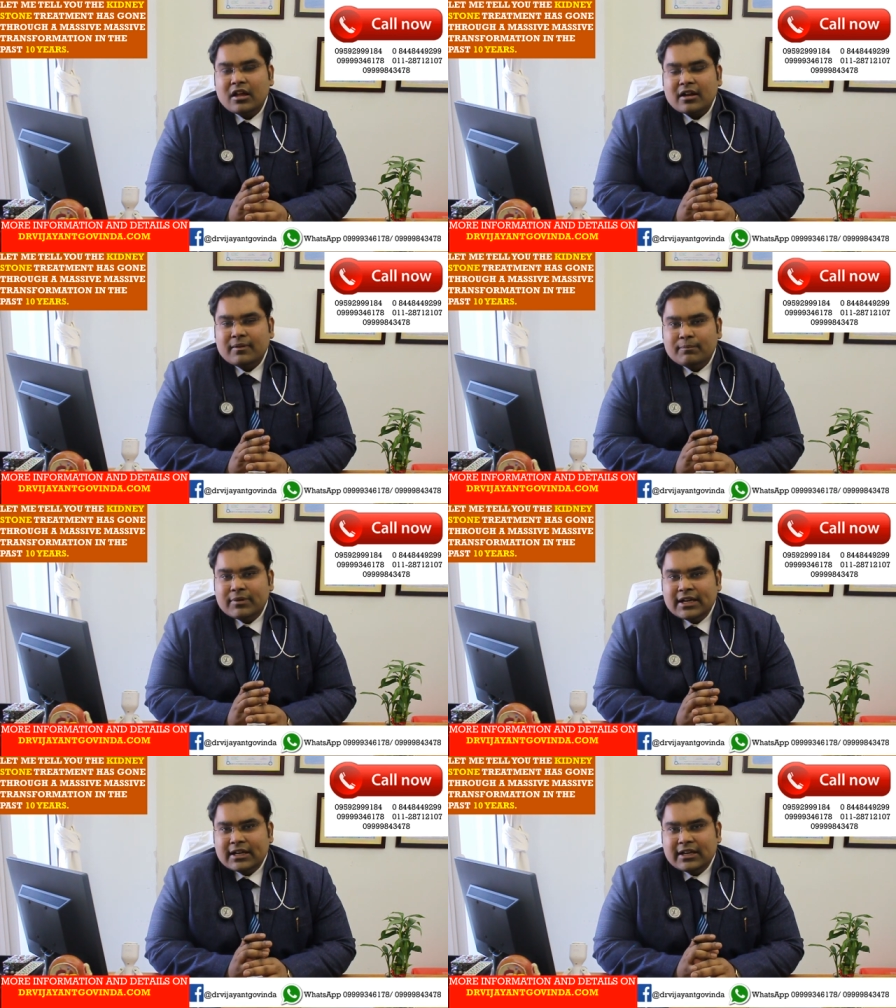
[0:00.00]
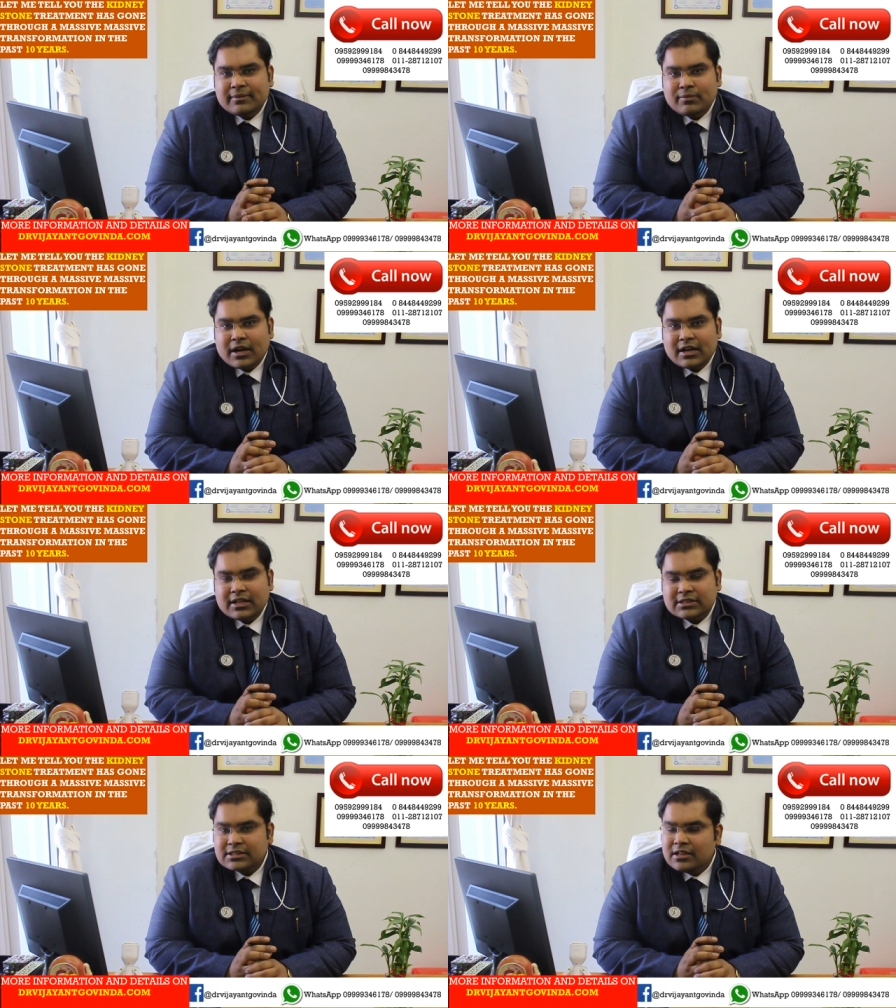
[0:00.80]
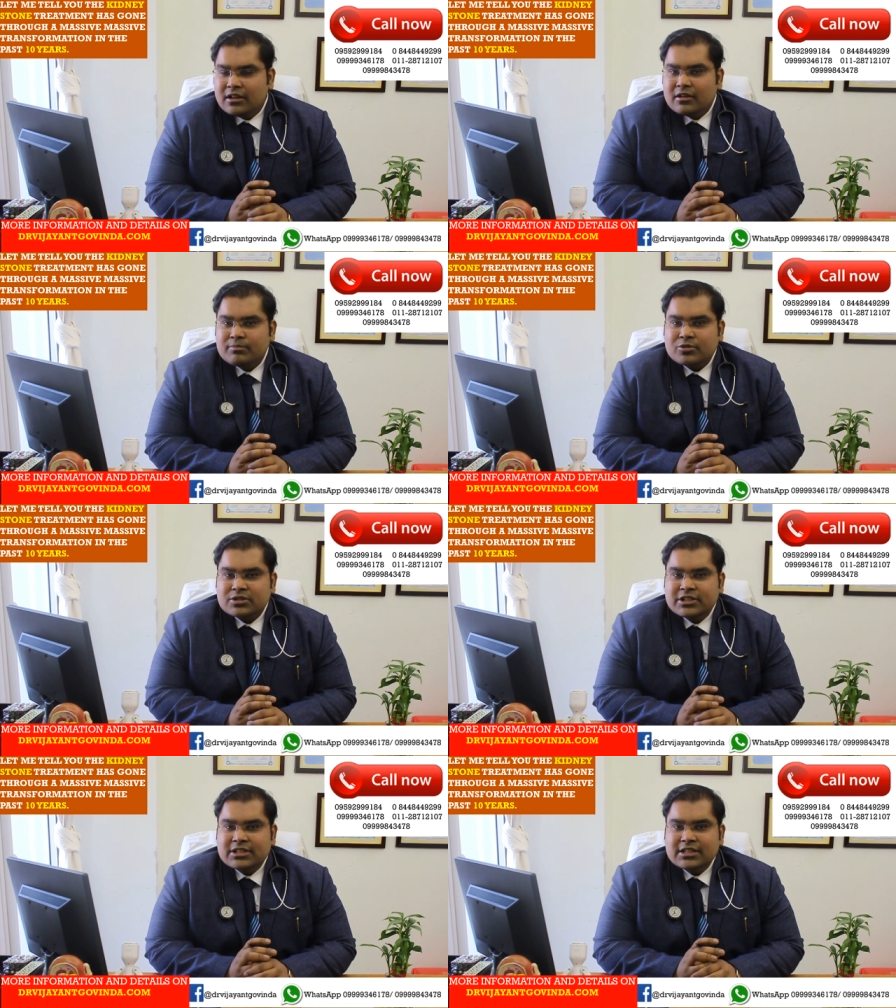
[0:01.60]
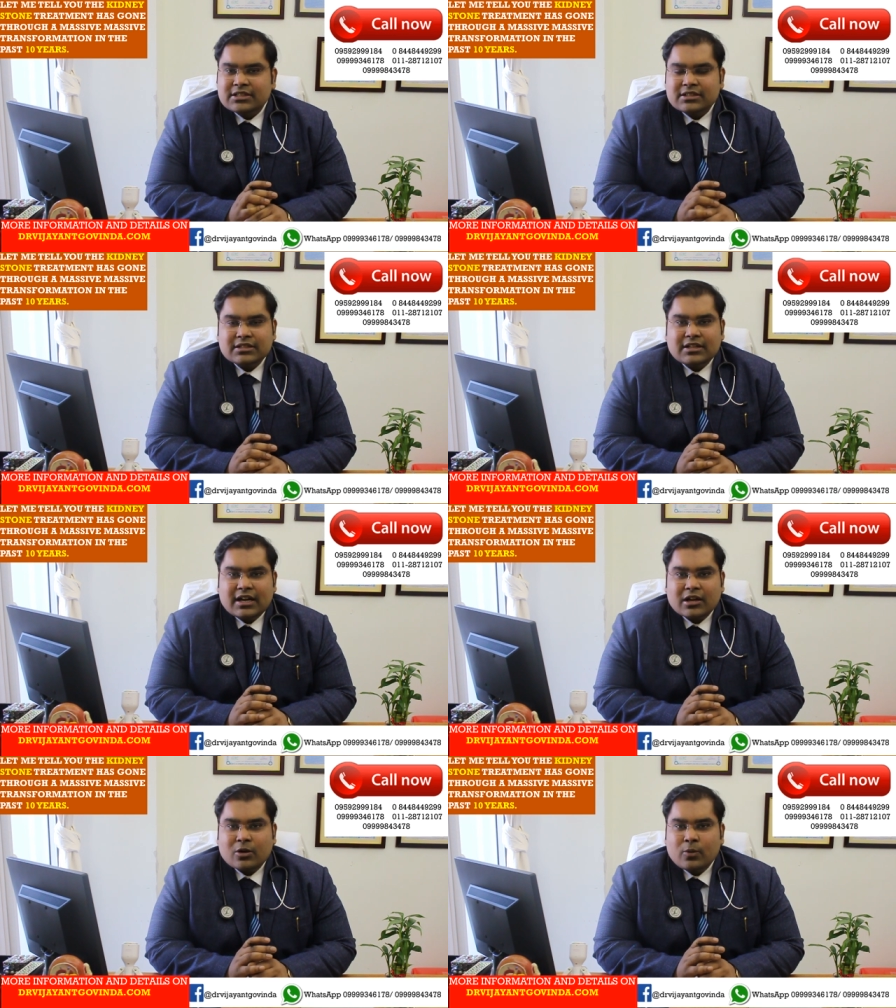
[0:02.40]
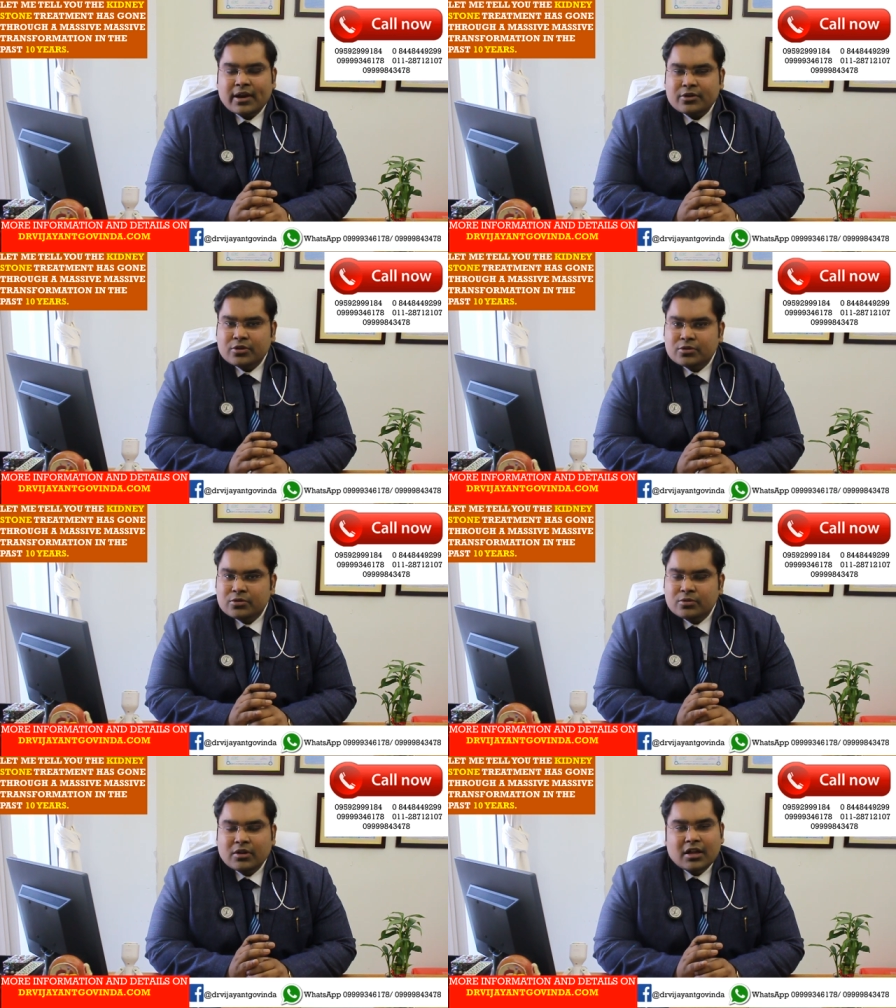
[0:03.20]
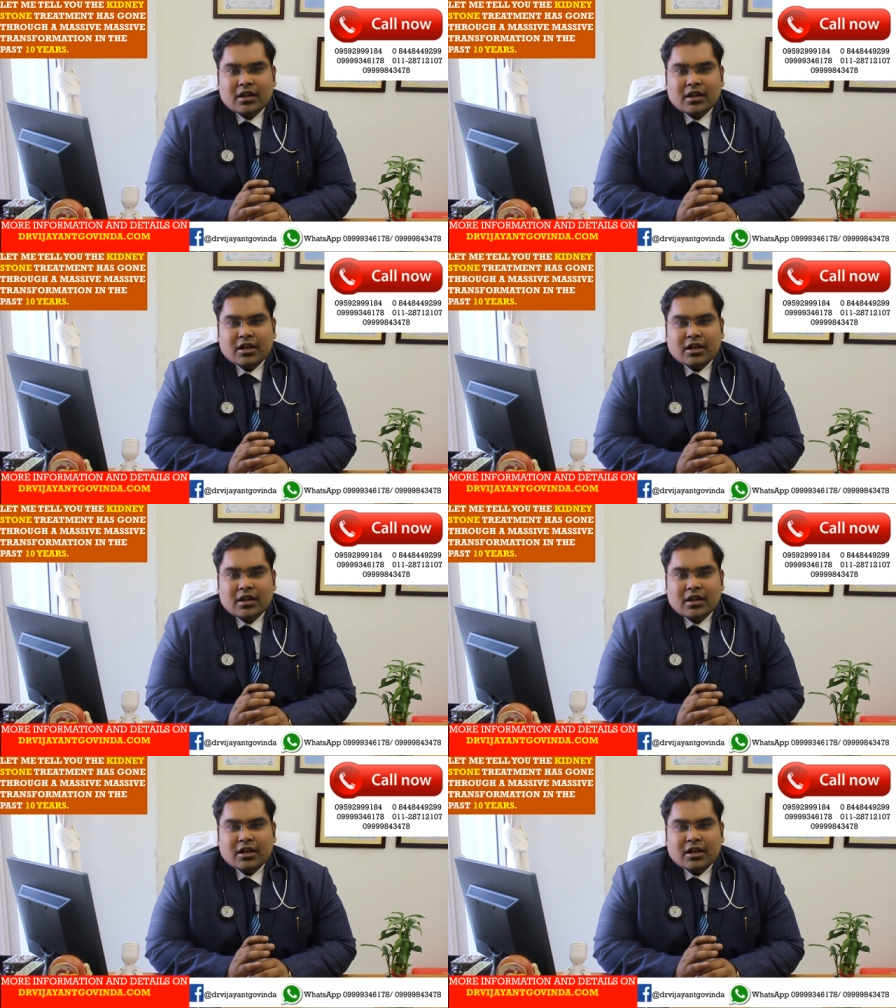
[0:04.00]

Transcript: completely bloodless procedures that are quick to do,